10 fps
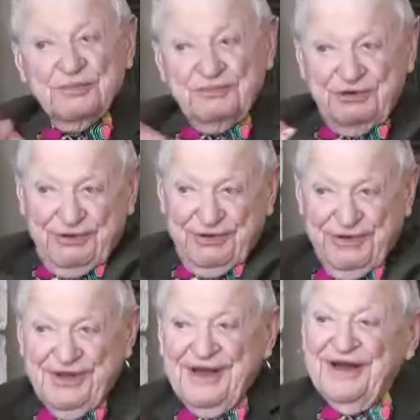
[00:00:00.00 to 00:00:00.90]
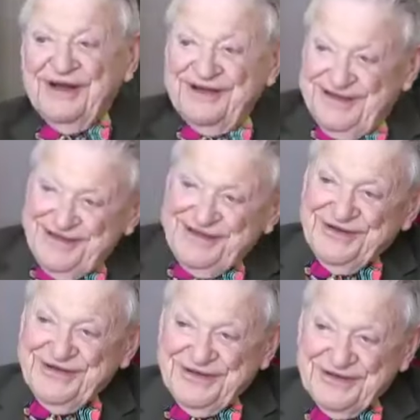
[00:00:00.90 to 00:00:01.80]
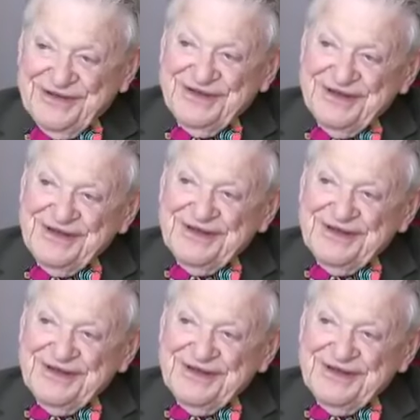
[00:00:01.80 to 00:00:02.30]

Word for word: whipped. You know, so you just, had